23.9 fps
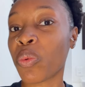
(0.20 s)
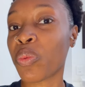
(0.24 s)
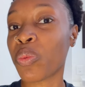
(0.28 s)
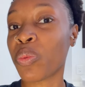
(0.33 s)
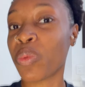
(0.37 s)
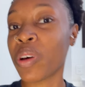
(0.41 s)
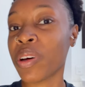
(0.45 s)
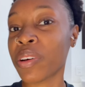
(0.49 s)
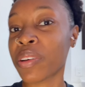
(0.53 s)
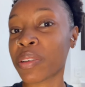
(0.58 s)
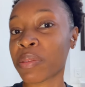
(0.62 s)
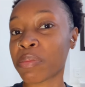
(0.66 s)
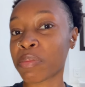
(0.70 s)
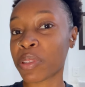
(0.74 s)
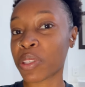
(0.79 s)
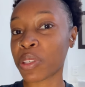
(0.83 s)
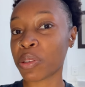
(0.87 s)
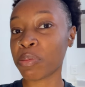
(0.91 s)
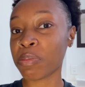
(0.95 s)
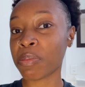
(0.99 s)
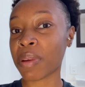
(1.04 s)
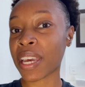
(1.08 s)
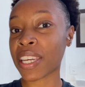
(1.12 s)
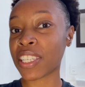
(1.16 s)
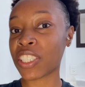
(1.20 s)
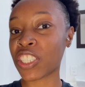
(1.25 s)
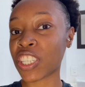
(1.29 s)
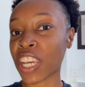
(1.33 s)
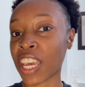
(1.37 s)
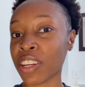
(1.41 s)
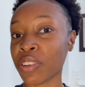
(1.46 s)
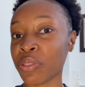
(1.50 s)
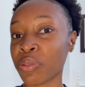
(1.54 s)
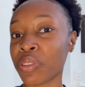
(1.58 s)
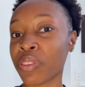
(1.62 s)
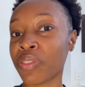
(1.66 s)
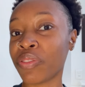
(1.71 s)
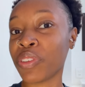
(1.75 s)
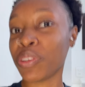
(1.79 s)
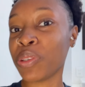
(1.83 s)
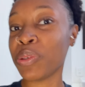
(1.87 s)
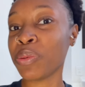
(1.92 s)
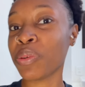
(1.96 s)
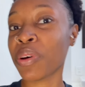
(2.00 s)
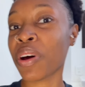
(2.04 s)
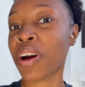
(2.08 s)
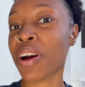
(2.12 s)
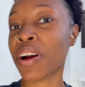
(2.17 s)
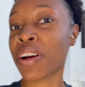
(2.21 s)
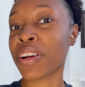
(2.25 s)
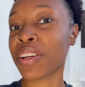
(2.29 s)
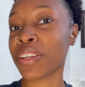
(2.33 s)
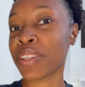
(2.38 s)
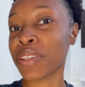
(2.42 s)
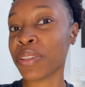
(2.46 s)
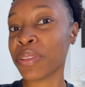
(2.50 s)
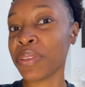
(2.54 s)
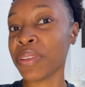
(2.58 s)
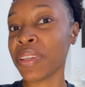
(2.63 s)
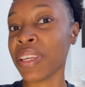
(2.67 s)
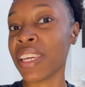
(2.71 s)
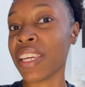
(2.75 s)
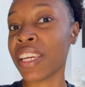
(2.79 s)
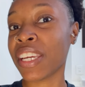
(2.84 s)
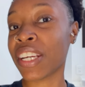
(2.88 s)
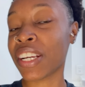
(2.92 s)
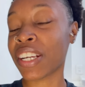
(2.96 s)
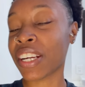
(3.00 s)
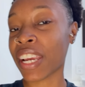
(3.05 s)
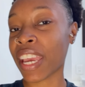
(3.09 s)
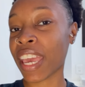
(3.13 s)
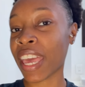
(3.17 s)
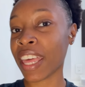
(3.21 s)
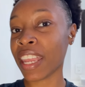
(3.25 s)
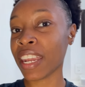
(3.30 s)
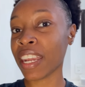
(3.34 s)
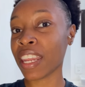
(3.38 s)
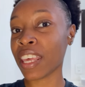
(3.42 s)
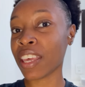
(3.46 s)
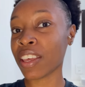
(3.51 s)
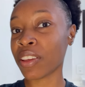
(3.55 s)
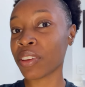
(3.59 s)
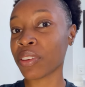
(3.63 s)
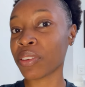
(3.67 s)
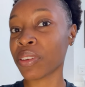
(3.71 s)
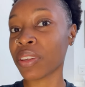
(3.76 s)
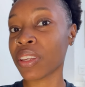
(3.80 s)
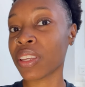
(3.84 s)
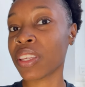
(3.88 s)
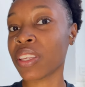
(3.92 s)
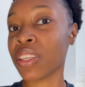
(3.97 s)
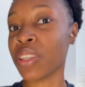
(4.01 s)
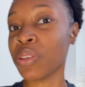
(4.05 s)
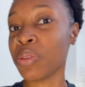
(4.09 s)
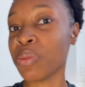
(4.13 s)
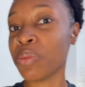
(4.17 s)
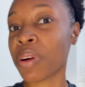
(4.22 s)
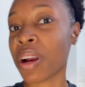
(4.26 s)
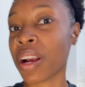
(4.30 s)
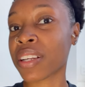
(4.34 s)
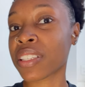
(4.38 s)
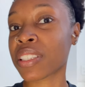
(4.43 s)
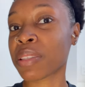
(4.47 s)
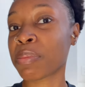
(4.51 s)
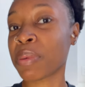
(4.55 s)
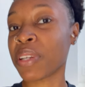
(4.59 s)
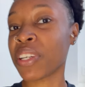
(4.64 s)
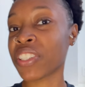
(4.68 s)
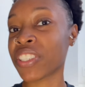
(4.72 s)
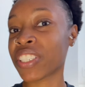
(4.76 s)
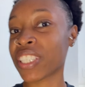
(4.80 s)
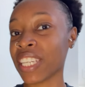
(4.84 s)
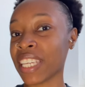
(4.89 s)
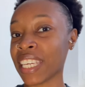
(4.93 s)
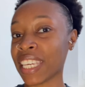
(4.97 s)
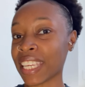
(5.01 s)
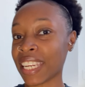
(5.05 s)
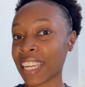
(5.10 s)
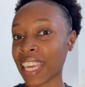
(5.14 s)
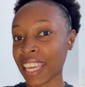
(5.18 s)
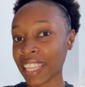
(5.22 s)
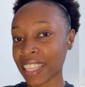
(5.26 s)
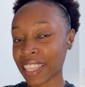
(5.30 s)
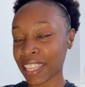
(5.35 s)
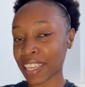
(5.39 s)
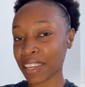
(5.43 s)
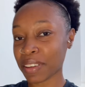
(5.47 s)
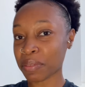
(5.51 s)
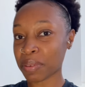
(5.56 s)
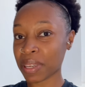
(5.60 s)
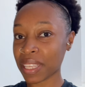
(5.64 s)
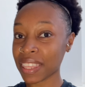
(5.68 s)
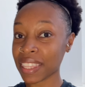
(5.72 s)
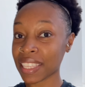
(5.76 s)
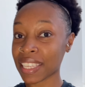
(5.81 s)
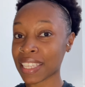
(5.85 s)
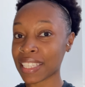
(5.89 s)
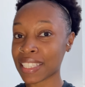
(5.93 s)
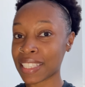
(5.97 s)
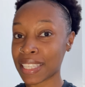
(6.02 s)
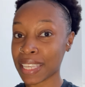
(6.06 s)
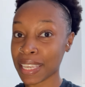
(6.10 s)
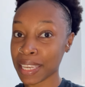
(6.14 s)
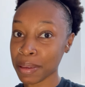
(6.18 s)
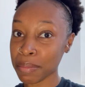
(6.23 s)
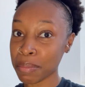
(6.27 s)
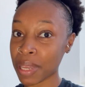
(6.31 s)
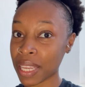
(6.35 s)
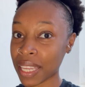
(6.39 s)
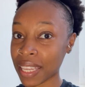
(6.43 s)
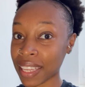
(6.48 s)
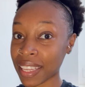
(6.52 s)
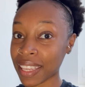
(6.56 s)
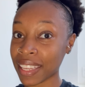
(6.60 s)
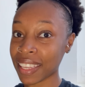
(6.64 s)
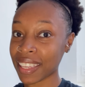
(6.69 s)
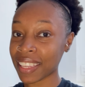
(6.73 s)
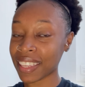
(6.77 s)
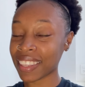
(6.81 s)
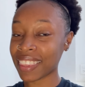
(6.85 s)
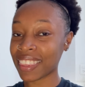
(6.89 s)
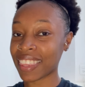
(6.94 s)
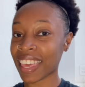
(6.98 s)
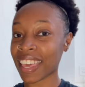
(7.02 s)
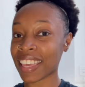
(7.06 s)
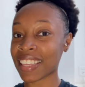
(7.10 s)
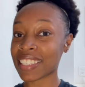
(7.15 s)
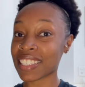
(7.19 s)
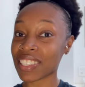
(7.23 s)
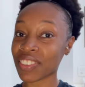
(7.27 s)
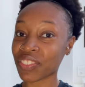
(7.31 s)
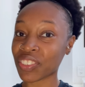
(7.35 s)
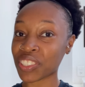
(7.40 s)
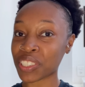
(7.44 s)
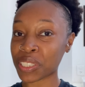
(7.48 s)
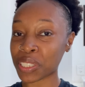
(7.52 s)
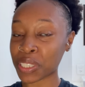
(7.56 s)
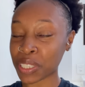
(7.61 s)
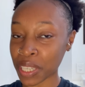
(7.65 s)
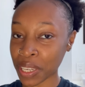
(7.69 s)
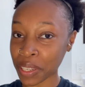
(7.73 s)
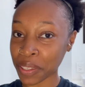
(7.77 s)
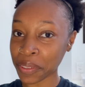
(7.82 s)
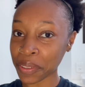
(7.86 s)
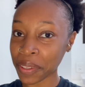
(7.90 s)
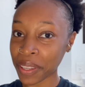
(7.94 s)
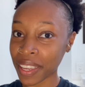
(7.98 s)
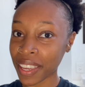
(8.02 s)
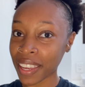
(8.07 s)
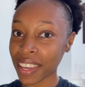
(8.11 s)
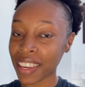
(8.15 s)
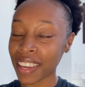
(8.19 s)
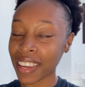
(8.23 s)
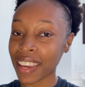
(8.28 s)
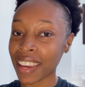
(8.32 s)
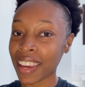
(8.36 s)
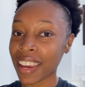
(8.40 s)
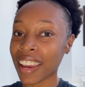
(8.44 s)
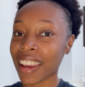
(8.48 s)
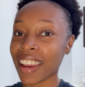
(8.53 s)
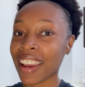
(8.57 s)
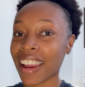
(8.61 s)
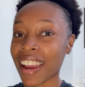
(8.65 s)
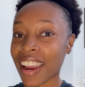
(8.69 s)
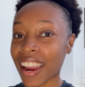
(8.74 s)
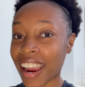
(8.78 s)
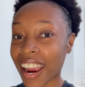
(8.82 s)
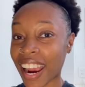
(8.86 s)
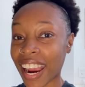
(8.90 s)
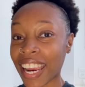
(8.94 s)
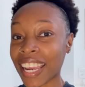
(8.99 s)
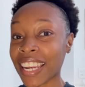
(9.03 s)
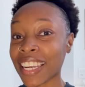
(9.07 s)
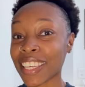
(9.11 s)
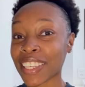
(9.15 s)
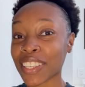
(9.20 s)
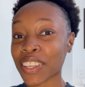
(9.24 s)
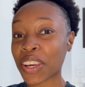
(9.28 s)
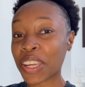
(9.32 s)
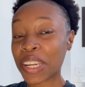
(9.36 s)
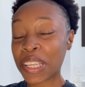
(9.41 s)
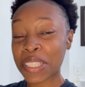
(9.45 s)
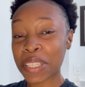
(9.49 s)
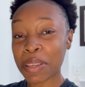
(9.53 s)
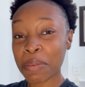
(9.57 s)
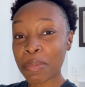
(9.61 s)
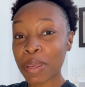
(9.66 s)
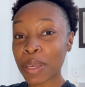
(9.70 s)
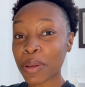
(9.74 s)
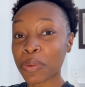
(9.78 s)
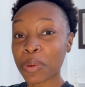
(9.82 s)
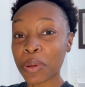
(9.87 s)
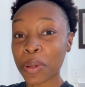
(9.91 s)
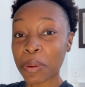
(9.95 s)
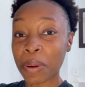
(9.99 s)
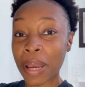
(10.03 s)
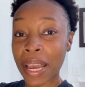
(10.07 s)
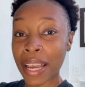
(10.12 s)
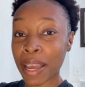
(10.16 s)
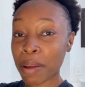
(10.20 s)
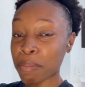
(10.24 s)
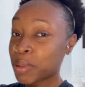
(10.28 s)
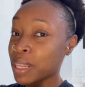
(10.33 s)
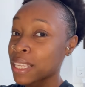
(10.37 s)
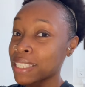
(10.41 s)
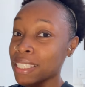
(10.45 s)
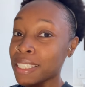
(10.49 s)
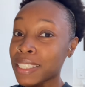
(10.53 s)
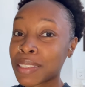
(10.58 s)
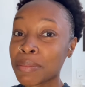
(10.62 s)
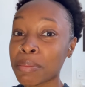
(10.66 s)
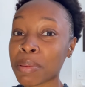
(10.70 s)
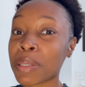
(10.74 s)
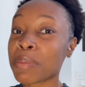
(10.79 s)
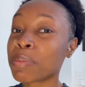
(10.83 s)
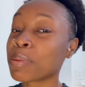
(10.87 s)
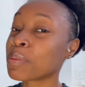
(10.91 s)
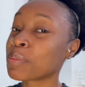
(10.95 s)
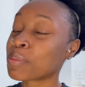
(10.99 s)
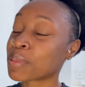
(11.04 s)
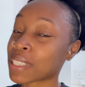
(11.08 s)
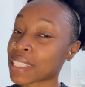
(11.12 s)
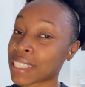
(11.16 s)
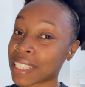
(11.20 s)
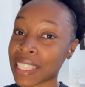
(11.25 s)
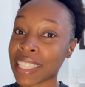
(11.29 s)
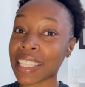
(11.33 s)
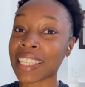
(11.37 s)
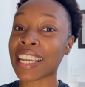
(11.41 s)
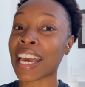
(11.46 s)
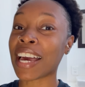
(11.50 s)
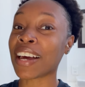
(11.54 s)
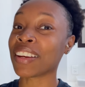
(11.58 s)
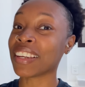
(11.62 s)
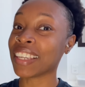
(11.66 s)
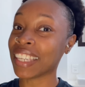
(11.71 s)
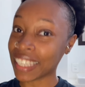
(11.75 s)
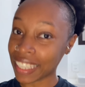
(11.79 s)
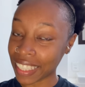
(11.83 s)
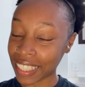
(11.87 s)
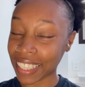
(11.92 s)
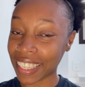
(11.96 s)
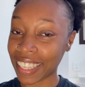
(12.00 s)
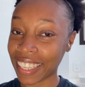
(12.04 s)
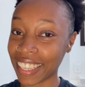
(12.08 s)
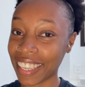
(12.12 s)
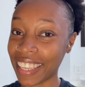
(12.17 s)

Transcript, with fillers: Welcome to my channel. If you are new here, hello. You are spiritually connected with Katiba, that's for sure. All right, look, y'all, this is going to be a quick one. I got places to be, people to see. Now, look.